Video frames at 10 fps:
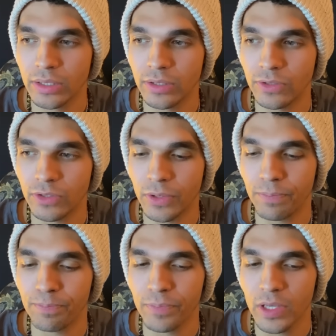So
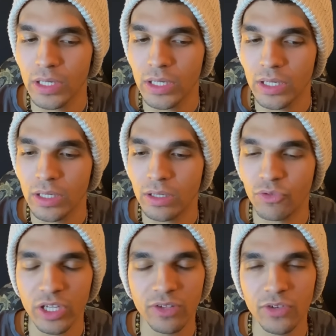if
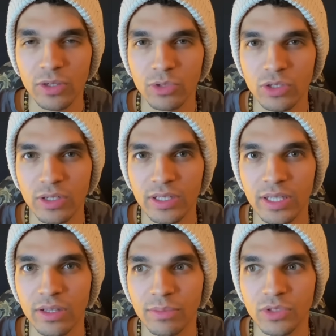you like the video, be sure to hit
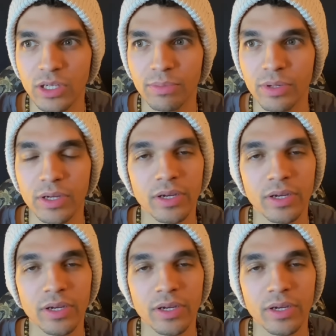that thumbs up.